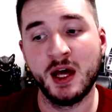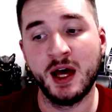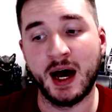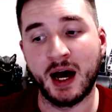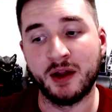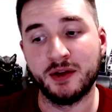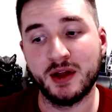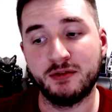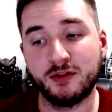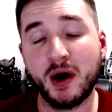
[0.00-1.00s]
And
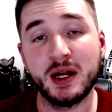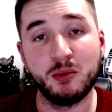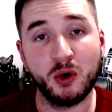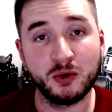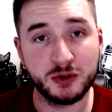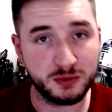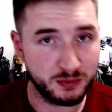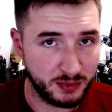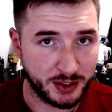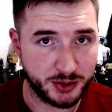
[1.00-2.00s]
if you've got any more, just
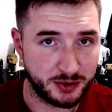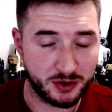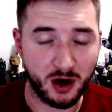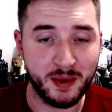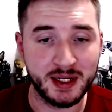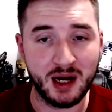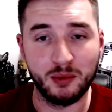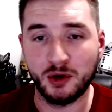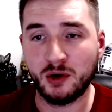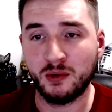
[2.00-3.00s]
make sure to comment down
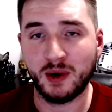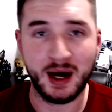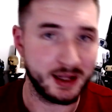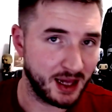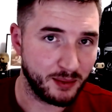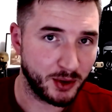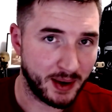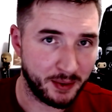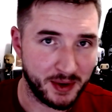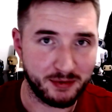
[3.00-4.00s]
below. I'll help you
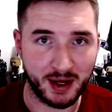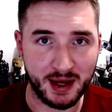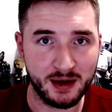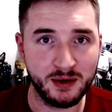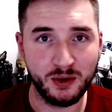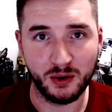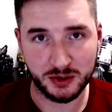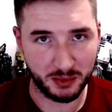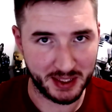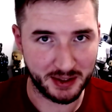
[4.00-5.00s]
out if I can, or
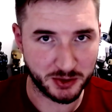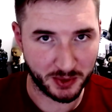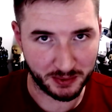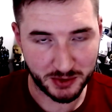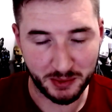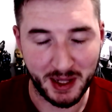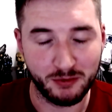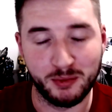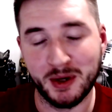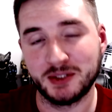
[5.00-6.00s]
somebody else will, some
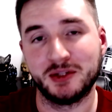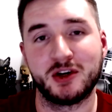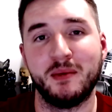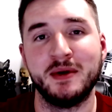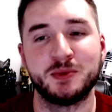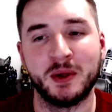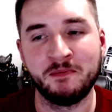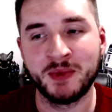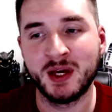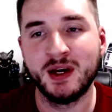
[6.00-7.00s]
helpful person in the comments will.
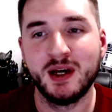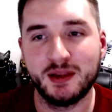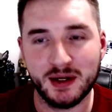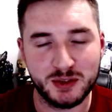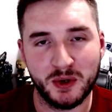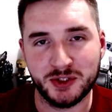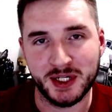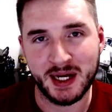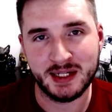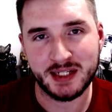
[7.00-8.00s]
Thanks for
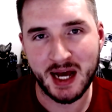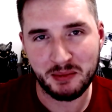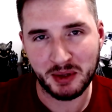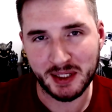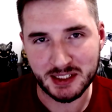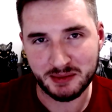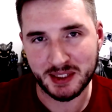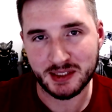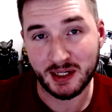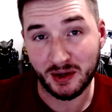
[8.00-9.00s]
watching guys, I've been
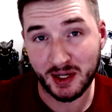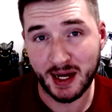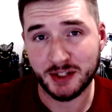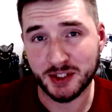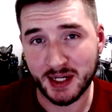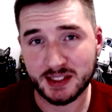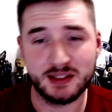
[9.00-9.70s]
LaserBeast and I'll catch you next